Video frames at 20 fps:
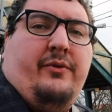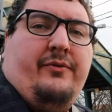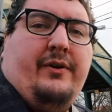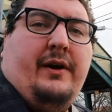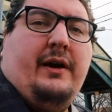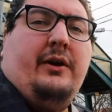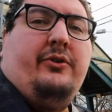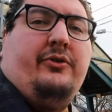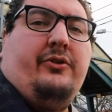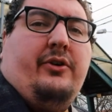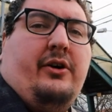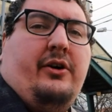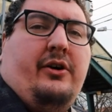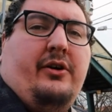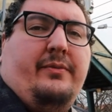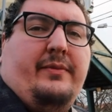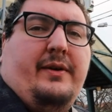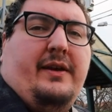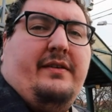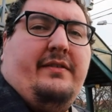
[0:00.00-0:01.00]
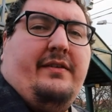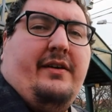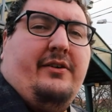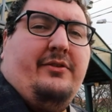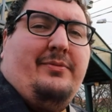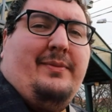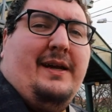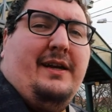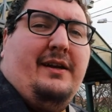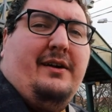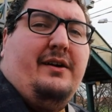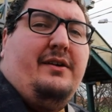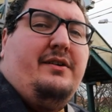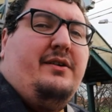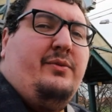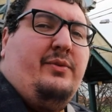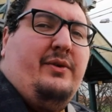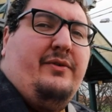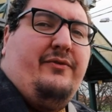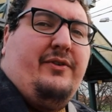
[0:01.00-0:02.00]
of those are on the East Coast
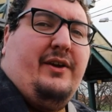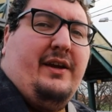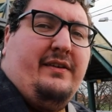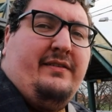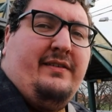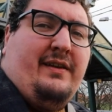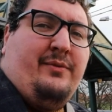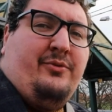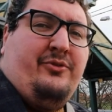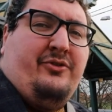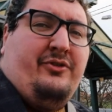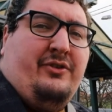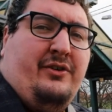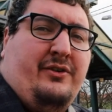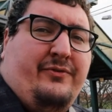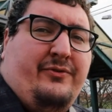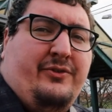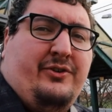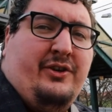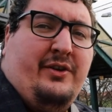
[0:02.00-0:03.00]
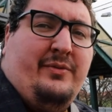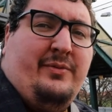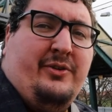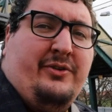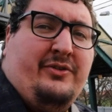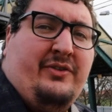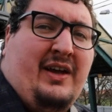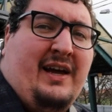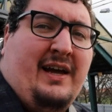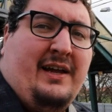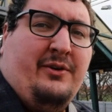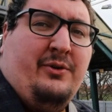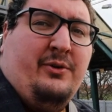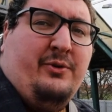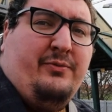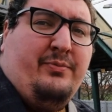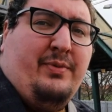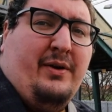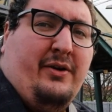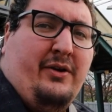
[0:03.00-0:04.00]
Mainline, with the exception of the terminus at
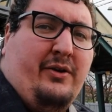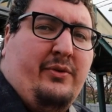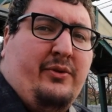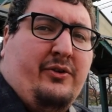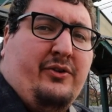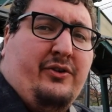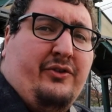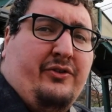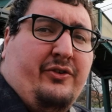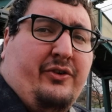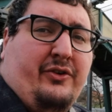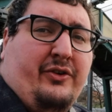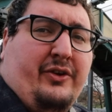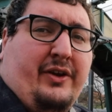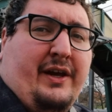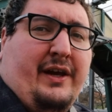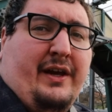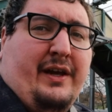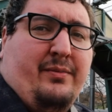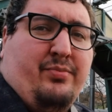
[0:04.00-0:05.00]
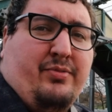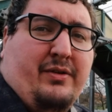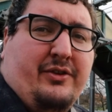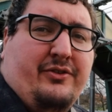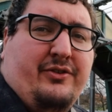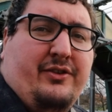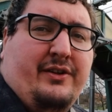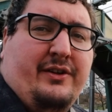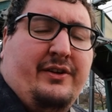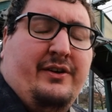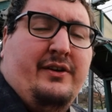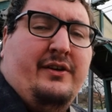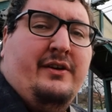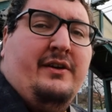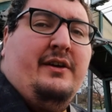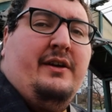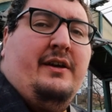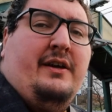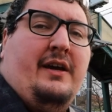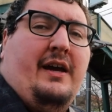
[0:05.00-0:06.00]
North Berwick, which is on a branch line.
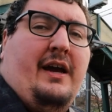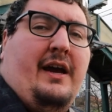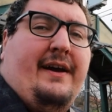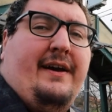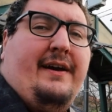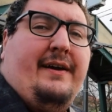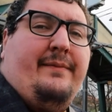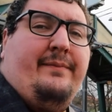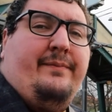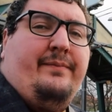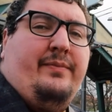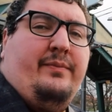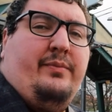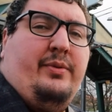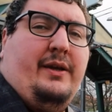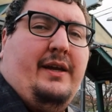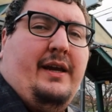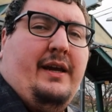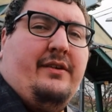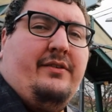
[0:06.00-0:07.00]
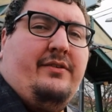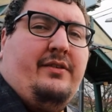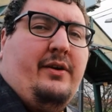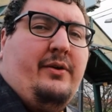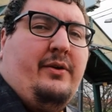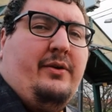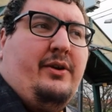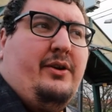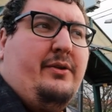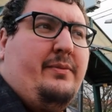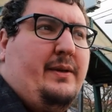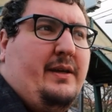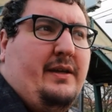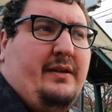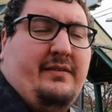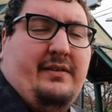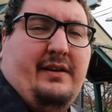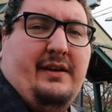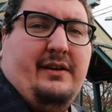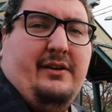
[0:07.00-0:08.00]
But yeah, so I'm going to be
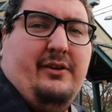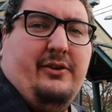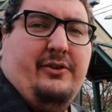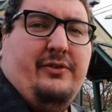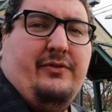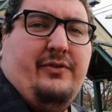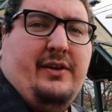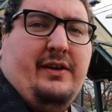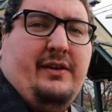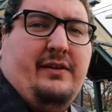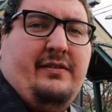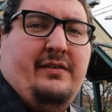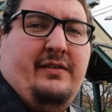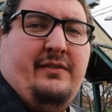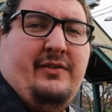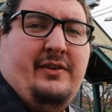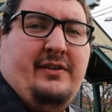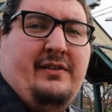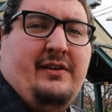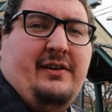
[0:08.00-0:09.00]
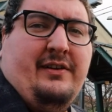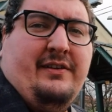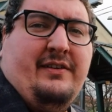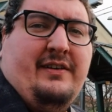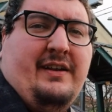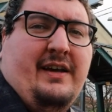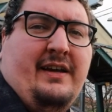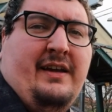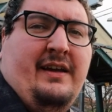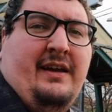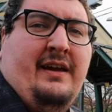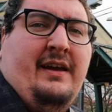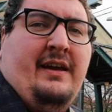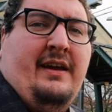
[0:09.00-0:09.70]
seeing a lot of this line today,